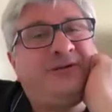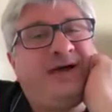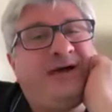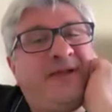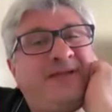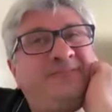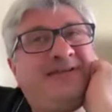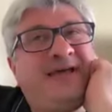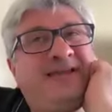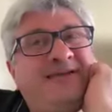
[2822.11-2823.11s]
I'm not
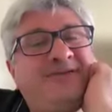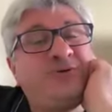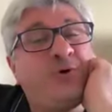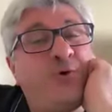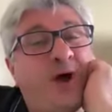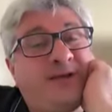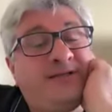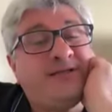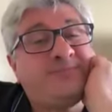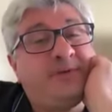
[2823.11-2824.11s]
pretending. So who are
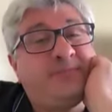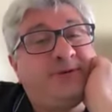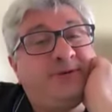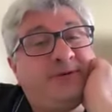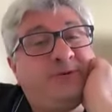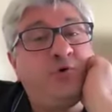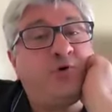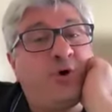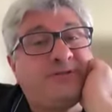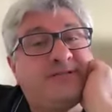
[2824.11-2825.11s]
these people? Who
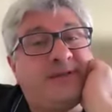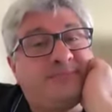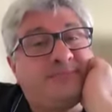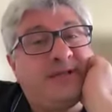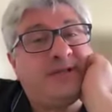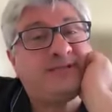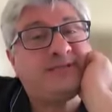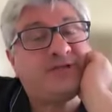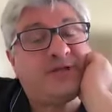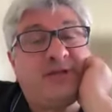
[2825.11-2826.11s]
calls them as
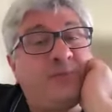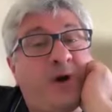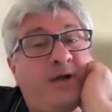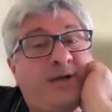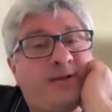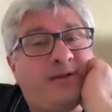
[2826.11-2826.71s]
such and why?